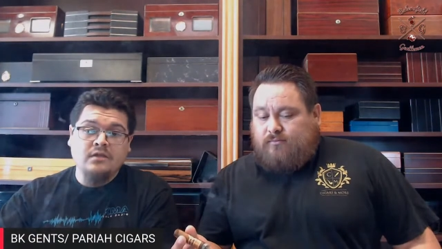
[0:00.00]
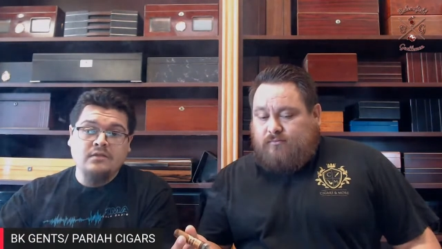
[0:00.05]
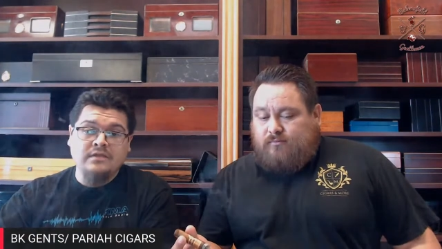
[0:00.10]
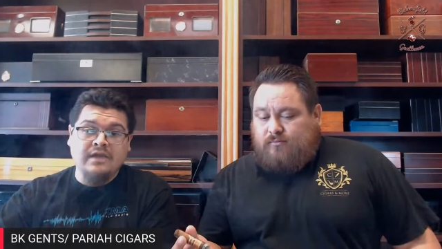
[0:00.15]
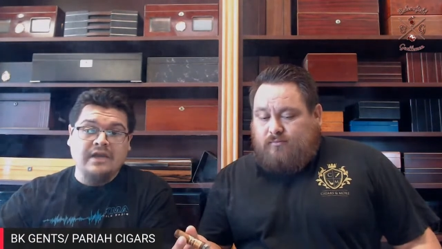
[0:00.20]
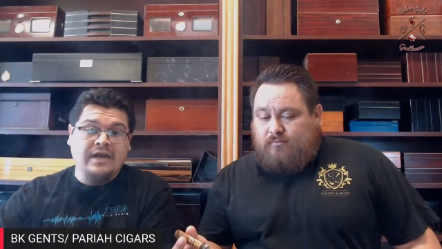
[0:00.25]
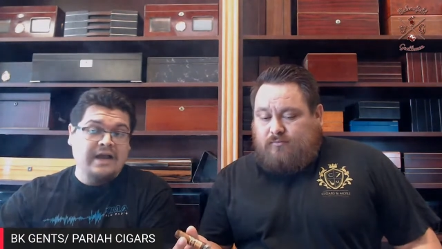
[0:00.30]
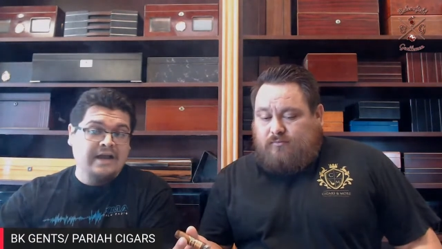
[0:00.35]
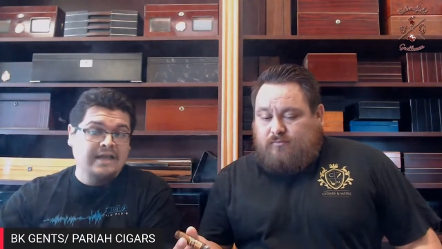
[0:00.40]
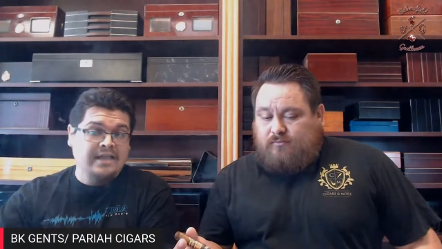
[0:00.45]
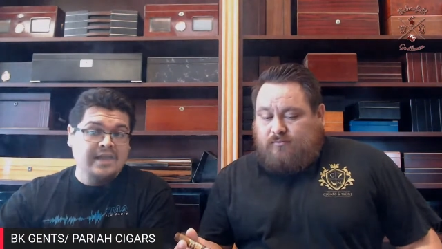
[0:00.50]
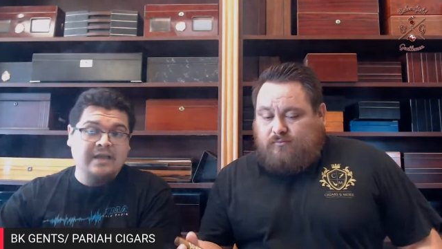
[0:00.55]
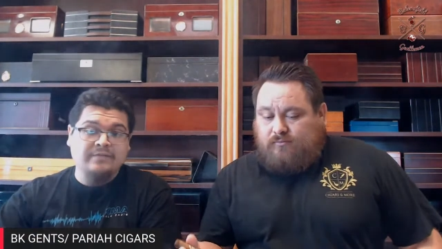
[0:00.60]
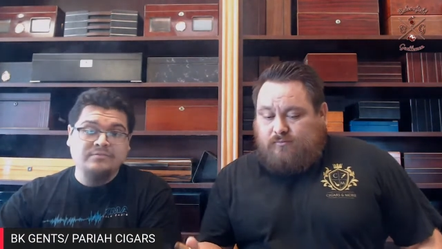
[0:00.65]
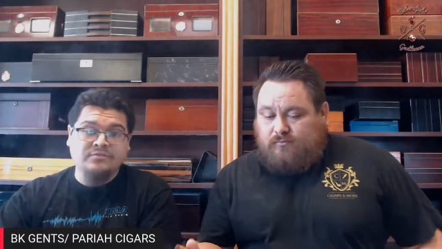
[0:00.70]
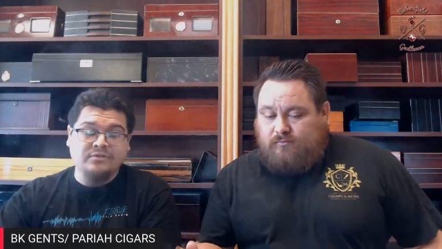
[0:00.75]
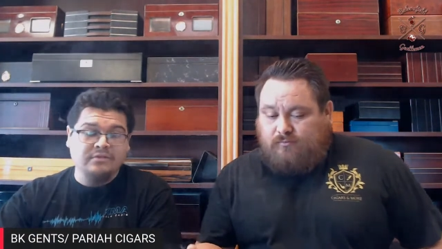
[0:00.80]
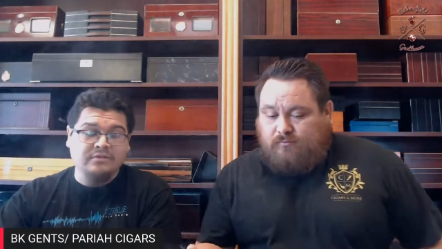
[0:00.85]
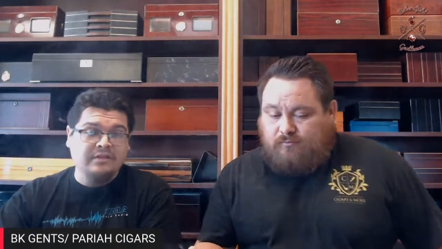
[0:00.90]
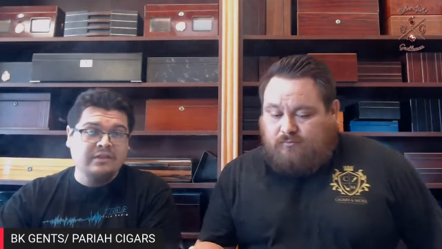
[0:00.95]
Speaker 1: yeah, I
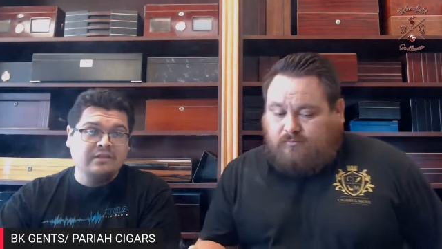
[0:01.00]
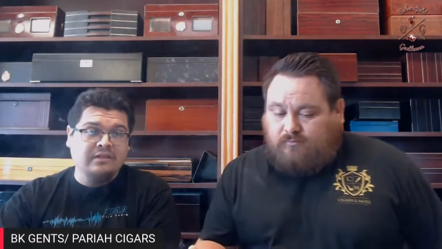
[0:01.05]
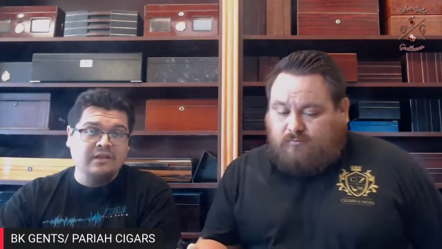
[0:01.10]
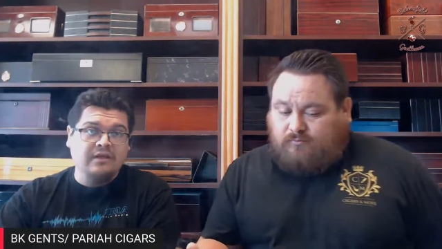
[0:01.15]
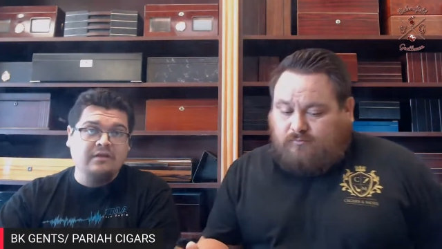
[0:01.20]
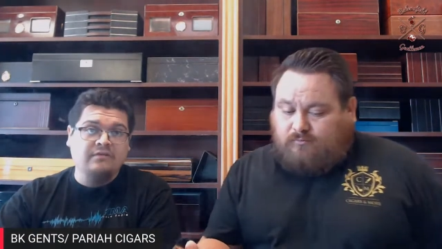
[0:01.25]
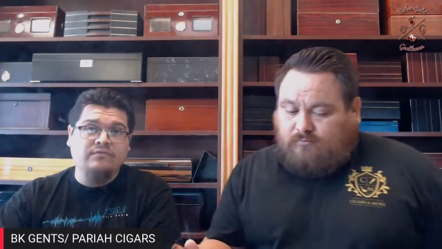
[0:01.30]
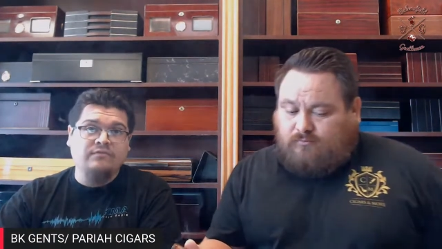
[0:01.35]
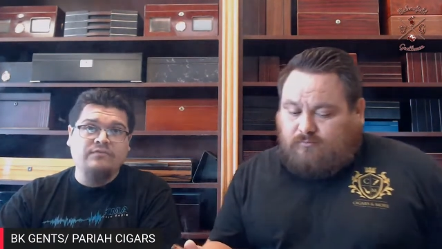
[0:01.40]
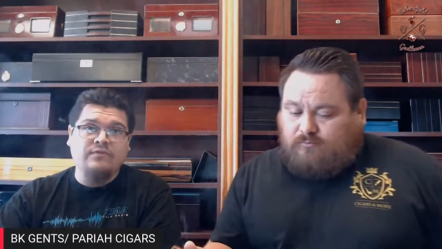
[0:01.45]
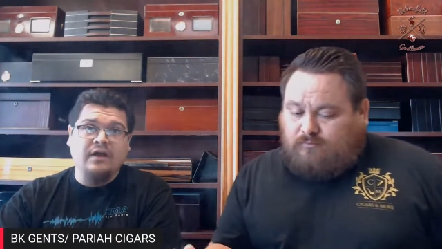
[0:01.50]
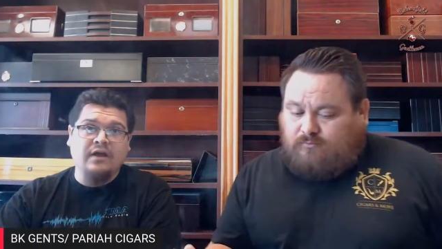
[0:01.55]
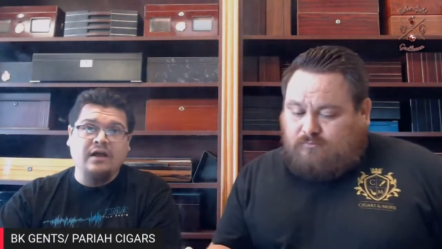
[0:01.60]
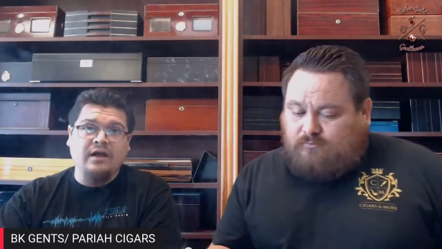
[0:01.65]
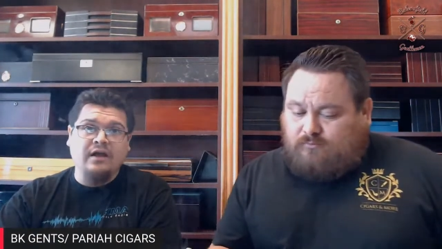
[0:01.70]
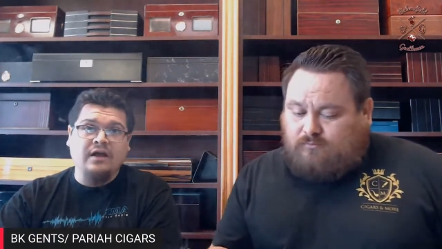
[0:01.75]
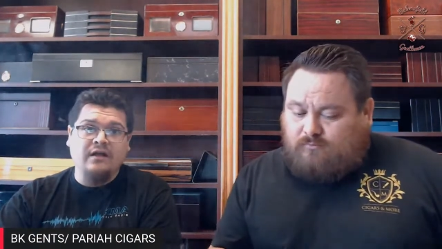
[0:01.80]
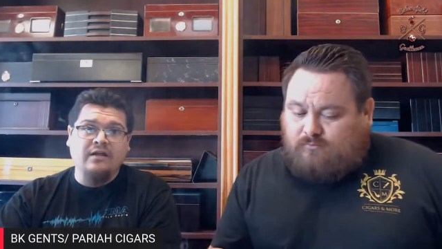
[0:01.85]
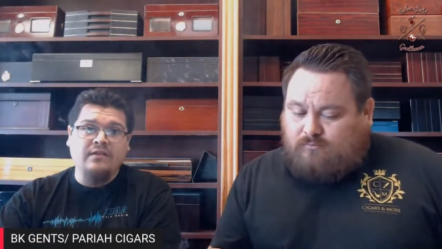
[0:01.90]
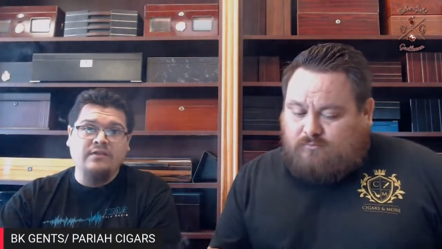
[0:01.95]
absolutely love
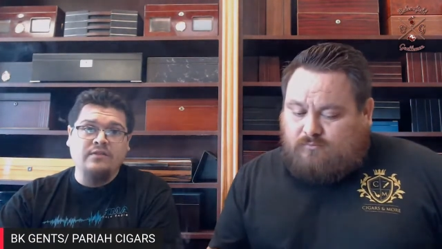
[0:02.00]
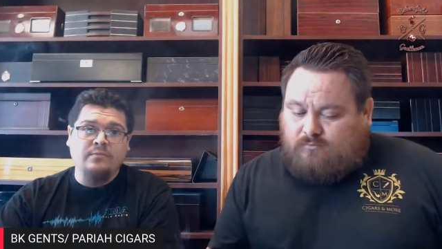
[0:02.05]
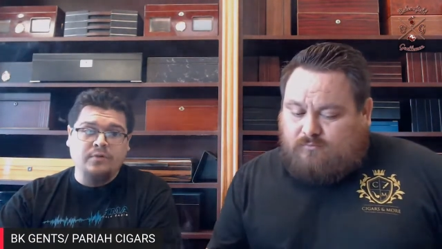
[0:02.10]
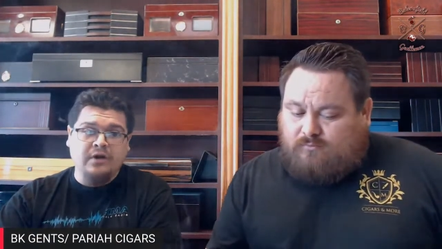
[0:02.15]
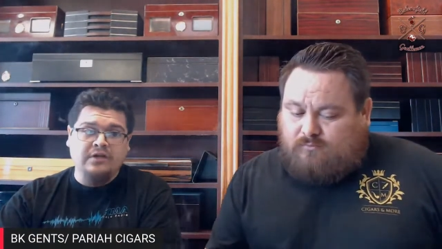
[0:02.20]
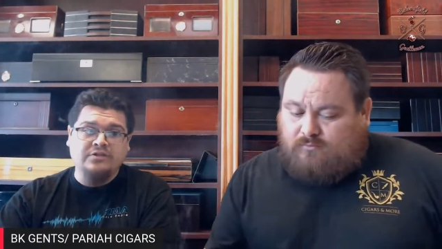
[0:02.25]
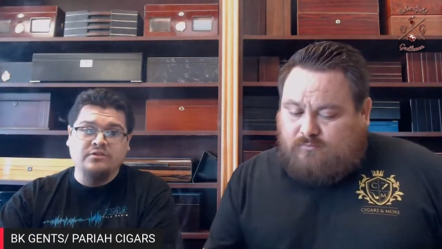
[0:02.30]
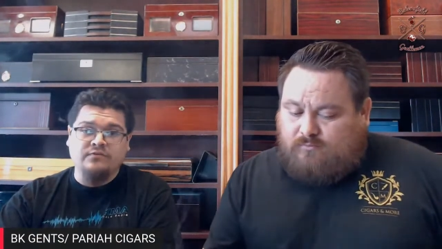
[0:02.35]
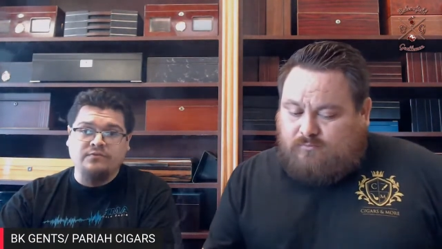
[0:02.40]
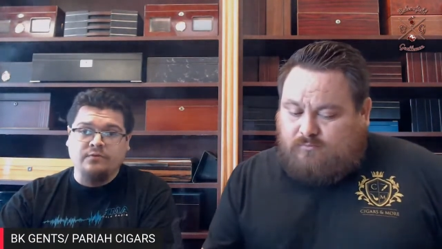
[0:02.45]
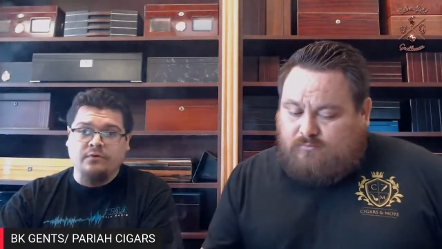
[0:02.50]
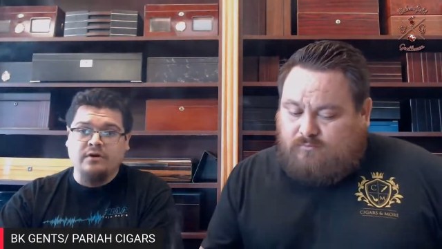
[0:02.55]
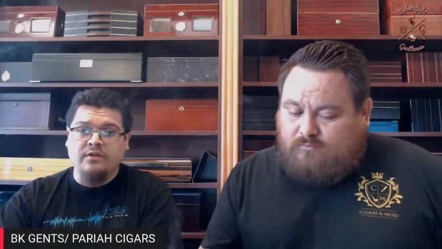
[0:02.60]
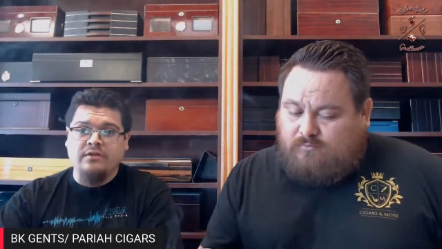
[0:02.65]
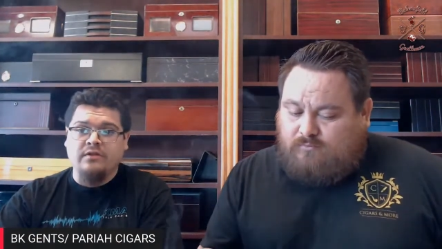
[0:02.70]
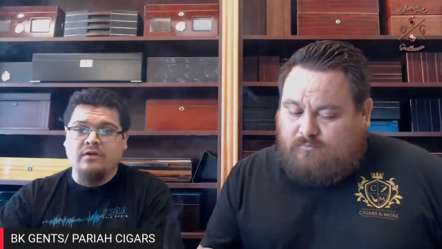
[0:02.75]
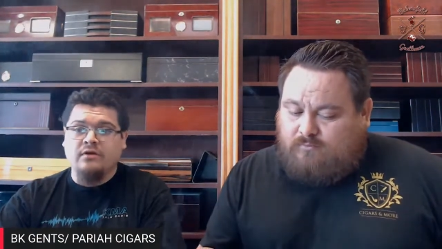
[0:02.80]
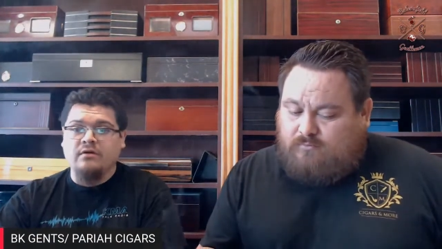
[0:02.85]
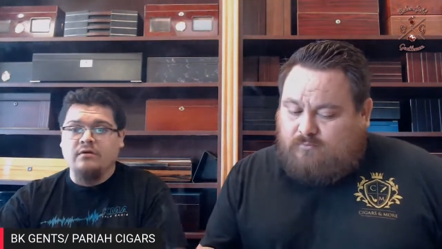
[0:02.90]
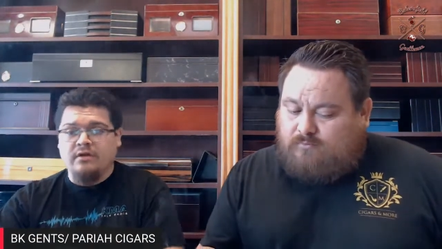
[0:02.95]
uh, the Project 40
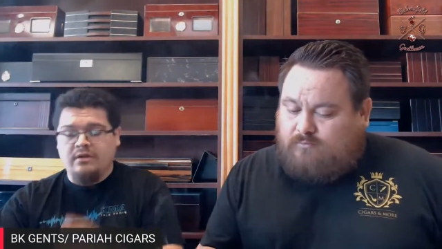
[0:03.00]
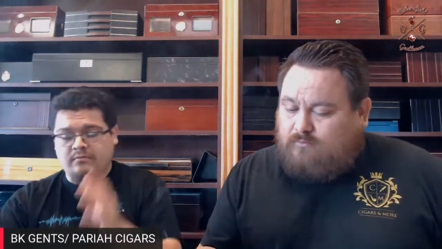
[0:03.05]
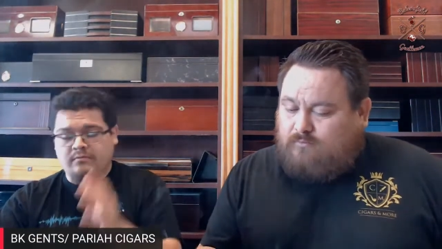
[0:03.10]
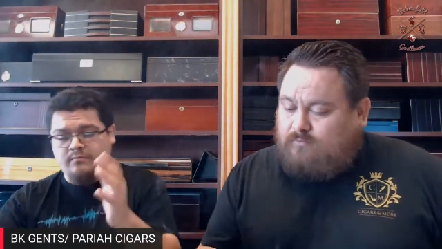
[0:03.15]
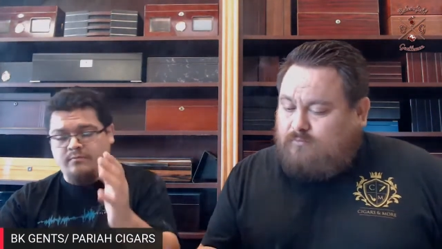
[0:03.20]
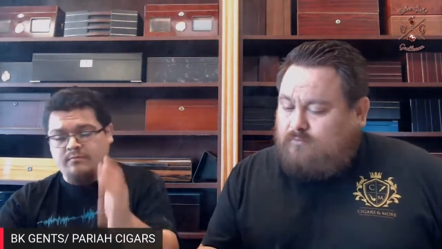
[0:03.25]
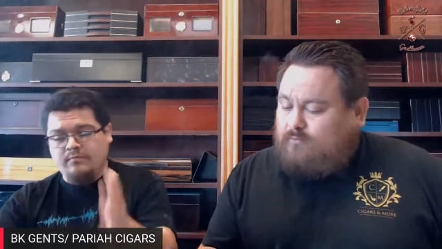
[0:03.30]
though in,